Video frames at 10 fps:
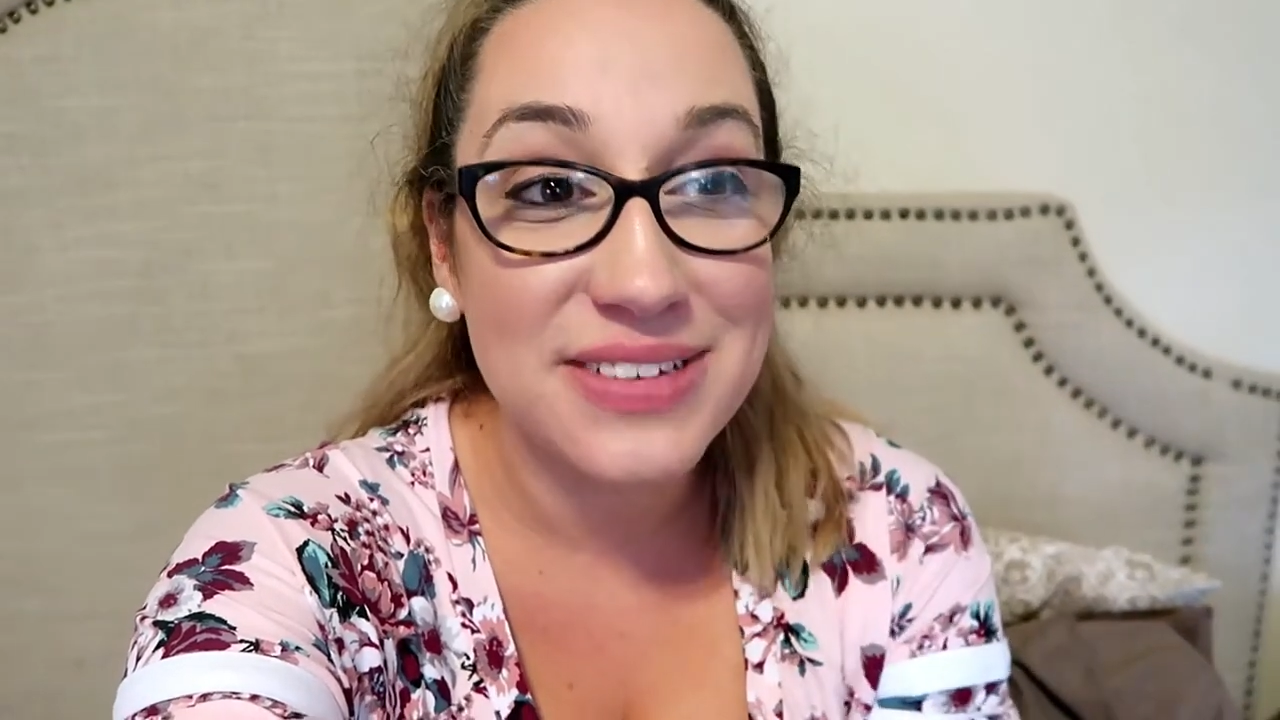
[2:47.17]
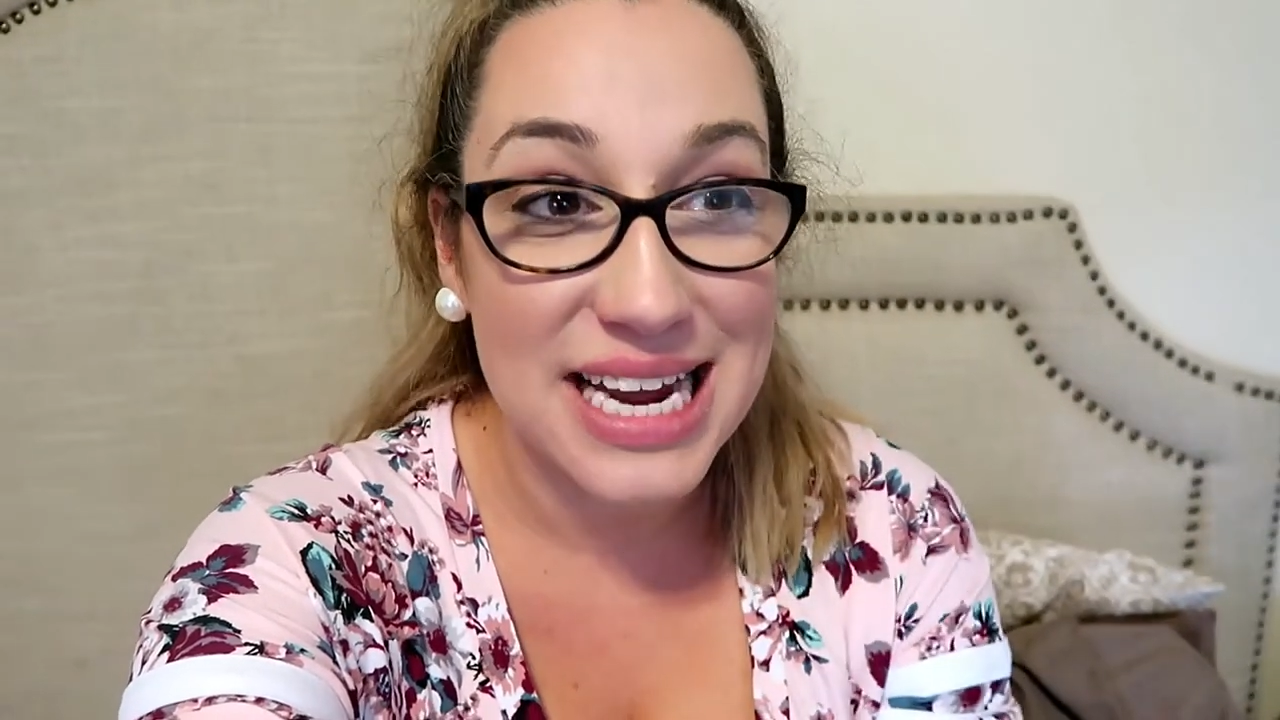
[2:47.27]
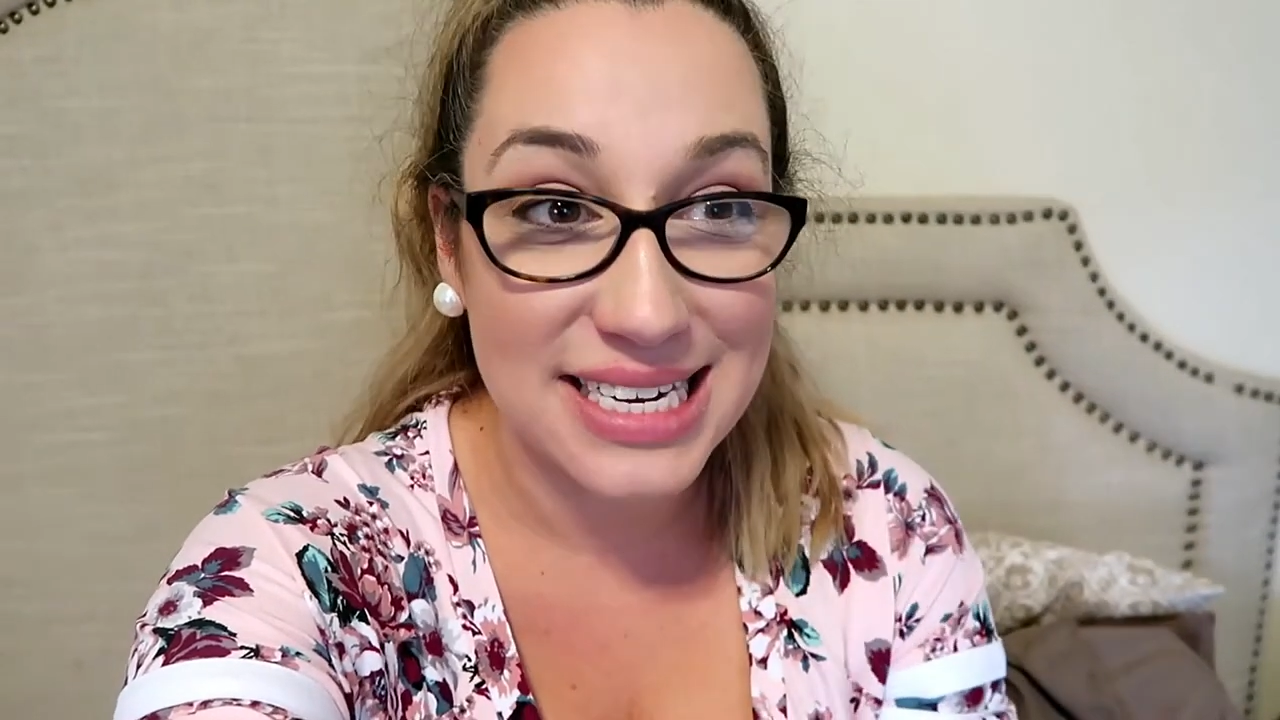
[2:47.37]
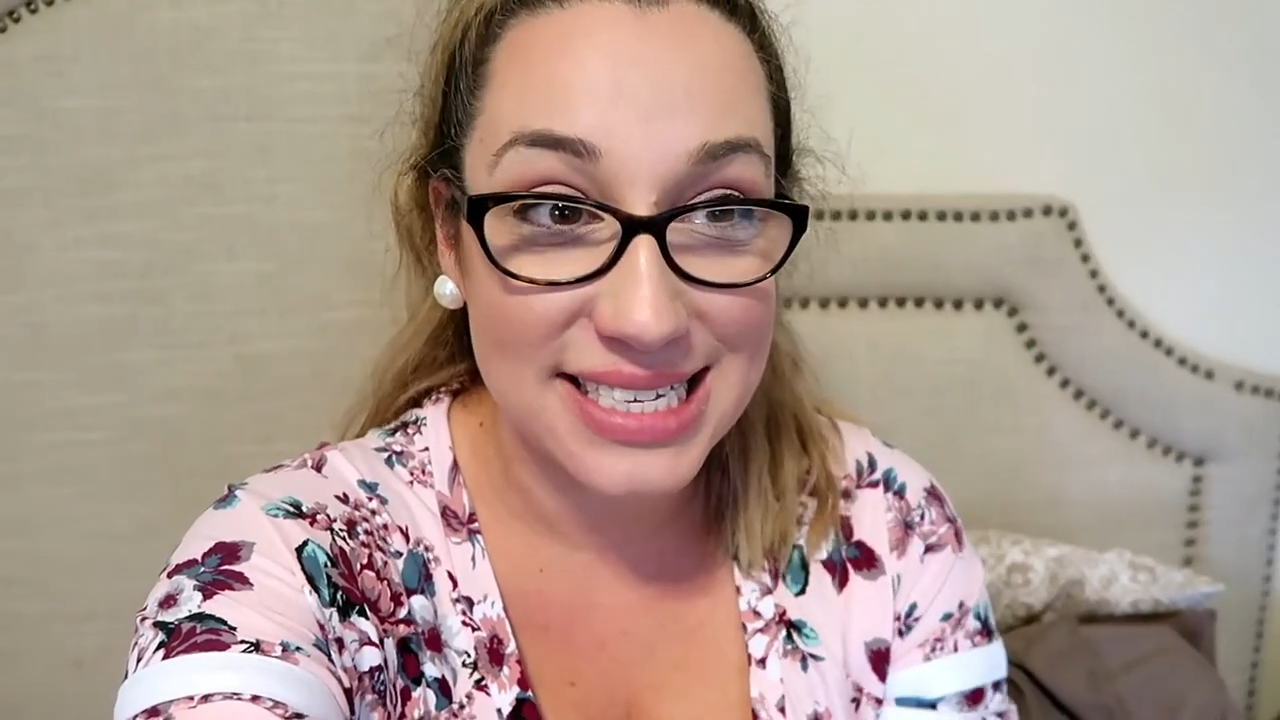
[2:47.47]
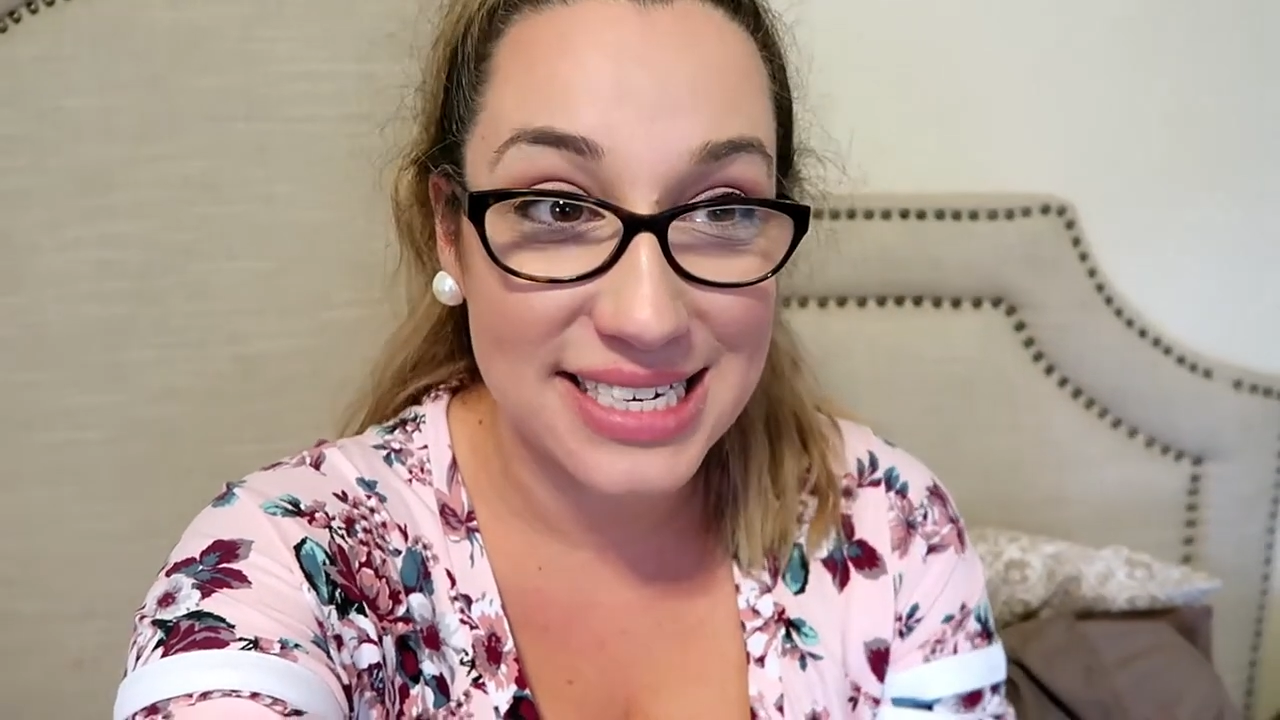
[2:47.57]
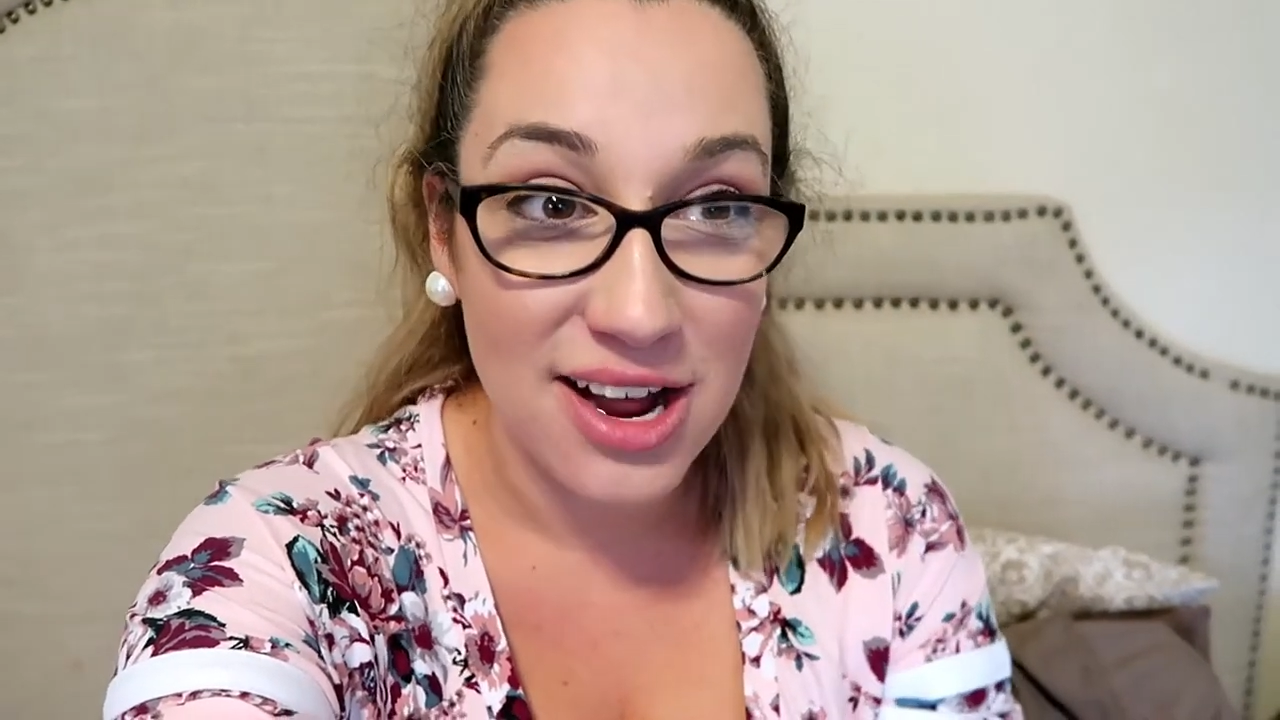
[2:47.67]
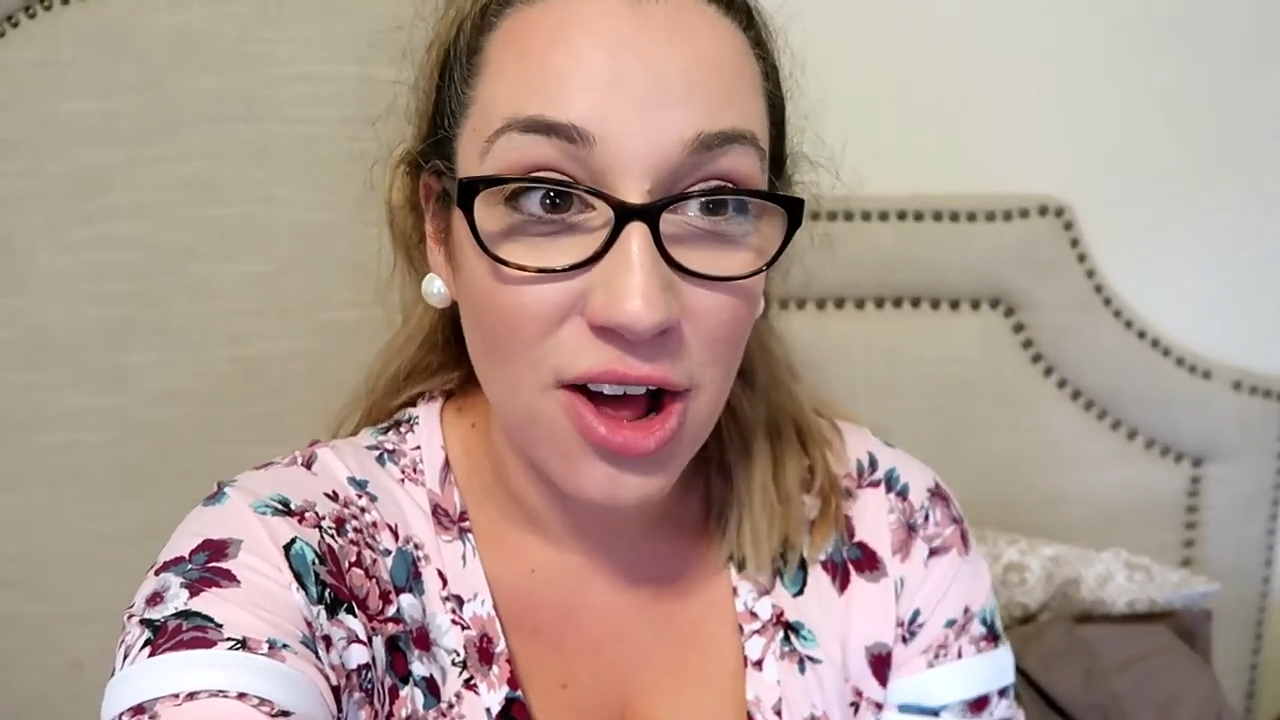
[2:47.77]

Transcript: test